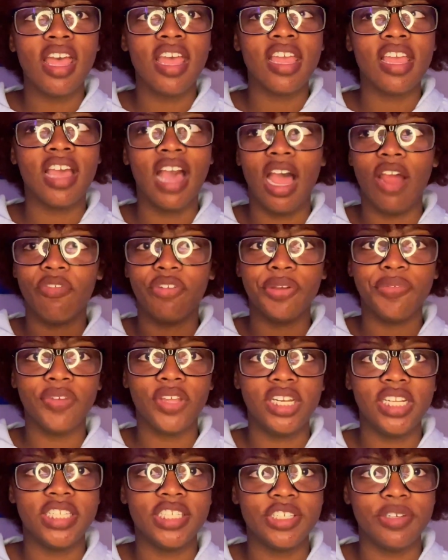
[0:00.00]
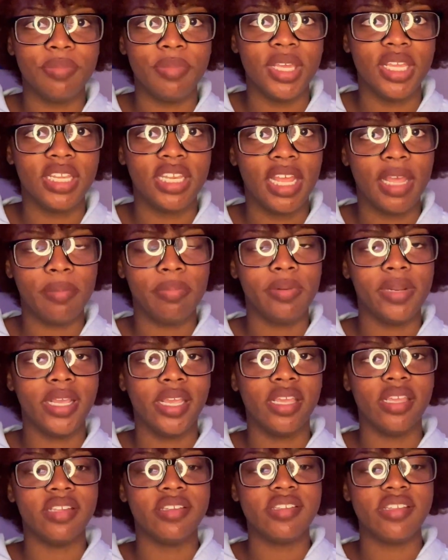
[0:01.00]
God revealed it to me in that place.